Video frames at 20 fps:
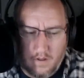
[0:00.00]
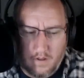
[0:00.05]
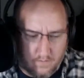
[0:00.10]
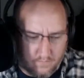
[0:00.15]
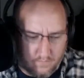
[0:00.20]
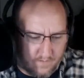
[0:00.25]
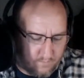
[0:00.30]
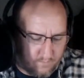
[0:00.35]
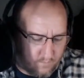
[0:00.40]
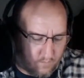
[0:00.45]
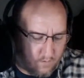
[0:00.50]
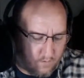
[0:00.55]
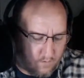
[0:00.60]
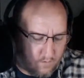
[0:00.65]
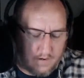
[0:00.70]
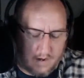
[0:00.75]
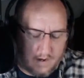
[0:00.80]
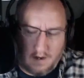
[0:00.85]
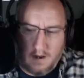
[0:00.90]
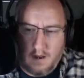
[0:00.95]
5.4.
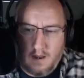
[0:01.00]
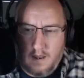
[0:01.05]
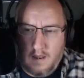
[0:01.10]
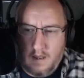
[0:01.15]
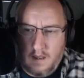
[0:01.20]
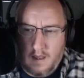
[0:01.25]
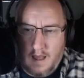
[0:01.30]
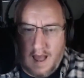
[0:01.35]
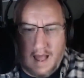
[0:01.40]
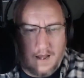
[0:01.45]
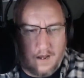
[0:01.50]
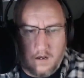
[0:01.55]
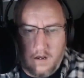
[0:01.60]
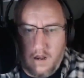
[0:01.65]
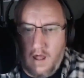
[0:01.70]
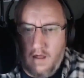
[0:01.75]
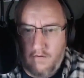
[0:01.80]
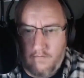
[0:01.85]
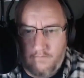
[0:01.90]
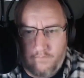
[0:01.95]
Okay, I
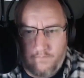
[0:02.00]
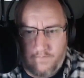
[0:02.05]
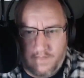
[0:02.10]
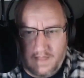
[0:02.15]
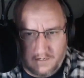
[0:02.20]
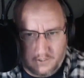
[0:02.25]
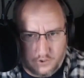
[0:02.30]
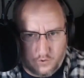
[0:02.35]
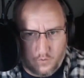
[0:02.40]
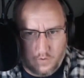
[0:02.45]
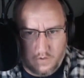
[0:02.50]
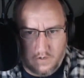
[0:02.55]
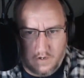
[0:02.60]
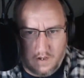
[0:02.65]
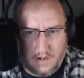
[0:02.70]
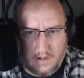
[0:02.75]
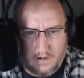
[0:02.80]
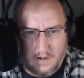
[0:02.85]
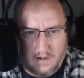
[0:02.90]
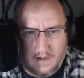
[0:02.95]
love that
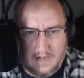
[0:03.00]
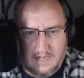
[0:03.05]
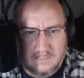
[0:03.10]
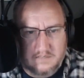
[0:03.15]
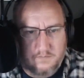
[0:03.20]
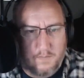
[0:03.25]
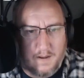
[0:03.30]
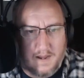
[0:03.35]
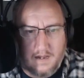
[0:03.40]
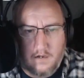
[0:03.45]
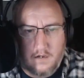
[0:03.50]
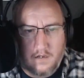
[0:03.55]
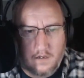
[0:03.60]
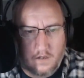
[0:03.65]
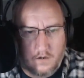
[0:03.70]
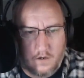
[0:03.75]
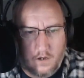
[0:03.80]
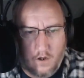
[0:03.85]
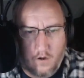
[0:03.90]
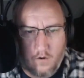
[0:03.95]
shortcut. It's made
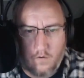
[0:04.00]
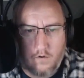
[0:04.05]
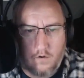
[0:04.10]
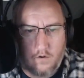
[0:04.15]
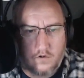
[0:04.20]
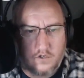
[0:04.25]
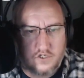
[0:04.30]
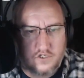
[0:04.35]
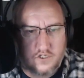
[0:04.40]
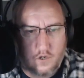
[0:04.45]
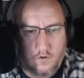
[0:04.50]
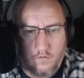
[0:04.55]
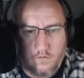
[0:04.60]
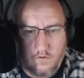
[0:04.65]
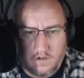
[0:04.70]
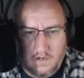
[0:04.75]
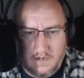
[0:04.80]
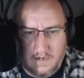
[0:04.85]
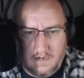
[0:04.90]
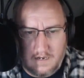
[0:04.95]
code look so
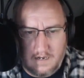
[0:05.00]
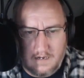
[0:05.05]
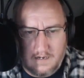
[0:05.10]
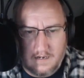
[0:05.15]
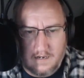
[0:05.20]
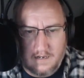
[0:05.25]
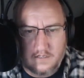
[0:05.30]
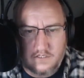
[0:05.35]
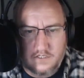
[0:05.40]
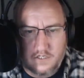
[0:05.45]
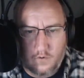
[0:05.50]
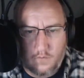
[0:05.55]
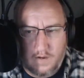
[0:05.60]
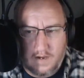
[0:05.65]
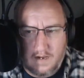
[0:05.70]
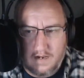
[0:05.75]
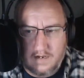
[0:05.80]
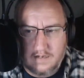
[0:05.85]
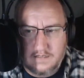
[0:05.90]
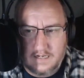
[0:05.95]
clean. It's so
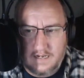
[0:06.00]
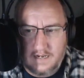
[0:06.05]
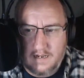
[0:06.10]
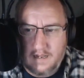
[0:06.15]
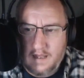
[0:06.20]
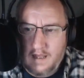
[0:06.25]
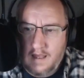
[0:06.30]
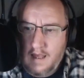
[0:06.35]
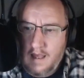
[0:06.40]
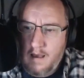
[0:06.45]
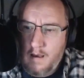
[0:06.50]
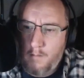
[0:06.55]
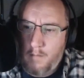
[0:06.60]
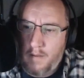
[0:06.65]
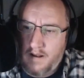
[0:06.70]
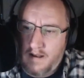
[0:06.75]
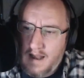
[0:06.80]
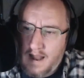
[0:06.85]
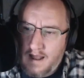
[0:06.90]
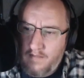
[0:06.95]
easy. But
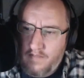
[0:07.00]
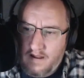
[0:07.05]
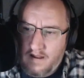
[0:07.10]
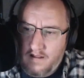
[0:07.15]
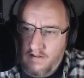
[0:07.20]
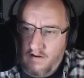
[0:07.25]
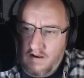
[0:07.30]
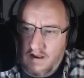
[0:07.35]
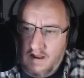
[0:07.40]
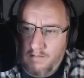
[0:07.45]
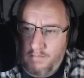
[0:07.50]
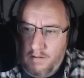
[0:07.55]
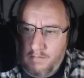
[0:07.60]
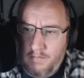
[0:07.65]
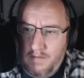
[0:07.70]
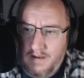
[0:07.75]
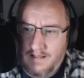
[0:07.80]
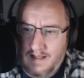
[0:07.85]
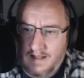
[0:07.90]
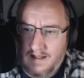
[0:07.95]
now they're
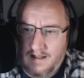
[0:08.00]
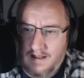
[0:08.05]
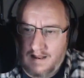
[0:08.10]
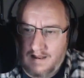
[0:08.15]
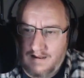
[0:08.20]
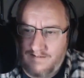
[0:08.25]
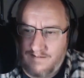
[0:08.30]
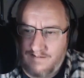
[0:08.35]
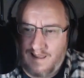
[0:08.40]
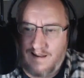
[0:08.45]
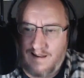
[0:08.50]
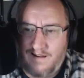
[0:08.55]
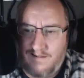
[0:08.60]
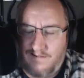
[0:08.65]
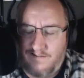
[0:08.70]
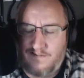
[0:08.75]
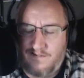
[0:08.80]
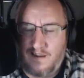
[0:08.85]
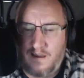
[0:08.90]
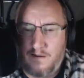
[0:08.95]
implementing that exact
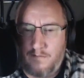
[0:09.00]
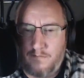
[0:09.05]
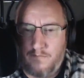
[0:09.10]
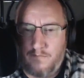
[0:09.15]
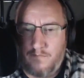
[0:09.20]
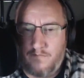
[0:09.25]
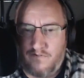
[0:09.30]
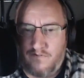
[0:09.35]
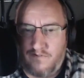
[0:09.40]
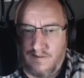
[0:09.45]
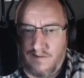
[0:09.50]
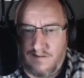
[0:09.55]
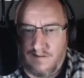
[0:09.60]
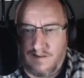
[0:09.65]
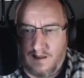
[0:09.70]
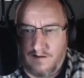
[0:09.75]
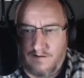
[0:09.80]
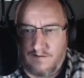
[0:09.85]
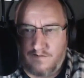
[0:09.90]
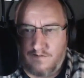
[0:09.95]
same
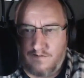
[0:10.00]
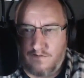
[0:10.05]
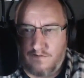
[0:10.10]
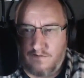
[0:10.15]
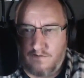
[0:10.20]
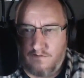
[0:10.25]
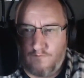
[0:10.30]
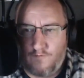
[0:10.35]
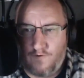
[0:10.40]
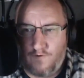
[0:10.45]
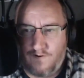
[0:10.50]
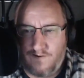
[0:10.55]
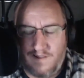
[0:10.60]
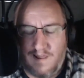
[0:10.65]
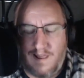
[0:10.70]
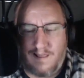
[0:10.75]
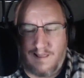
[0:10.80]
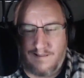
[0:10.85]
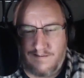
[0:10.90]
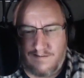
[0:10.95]
syntax for
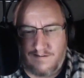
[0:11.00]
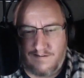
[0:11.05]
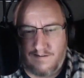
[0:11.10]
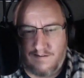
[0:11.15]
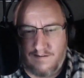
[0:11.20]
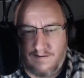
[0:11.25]
list.